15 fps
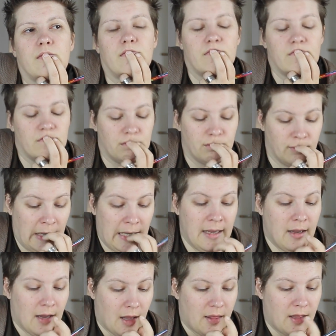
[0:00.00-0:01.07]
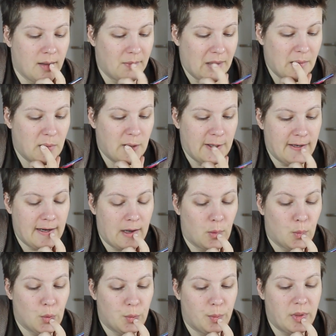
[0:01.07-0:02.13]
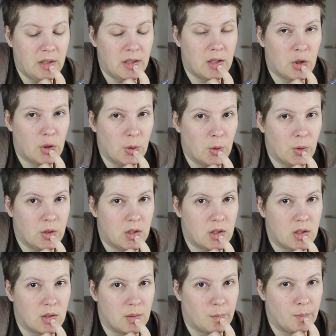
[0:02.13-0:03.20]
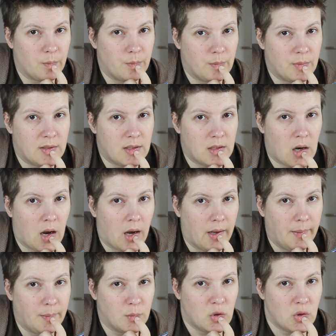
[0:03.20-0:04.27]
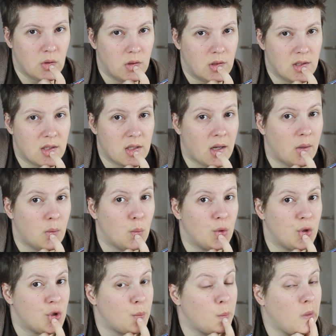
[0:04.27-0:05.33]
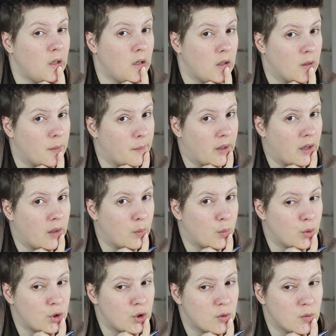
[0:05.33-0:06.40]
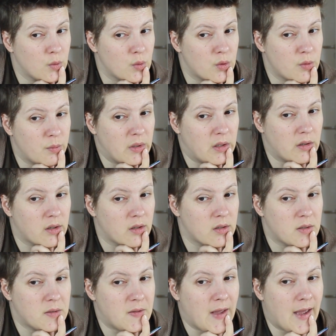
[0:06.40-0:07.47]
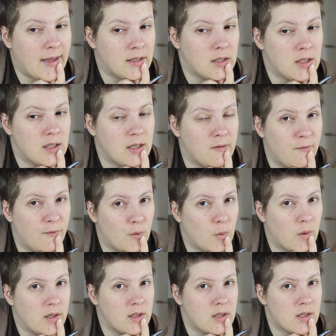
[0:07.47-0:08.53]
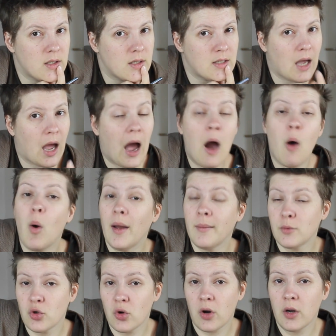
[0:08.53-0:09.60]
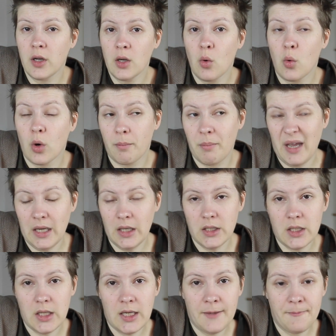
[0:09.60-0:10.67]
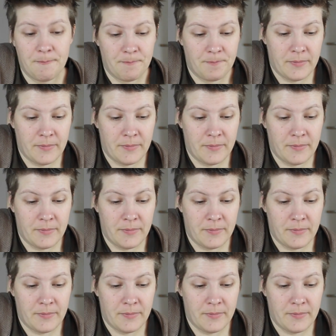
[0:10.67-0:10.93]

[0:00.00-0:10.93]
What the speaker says: I think maybe now would be a good time to decide which medium I would use, because that influences how I'm drawing or painting.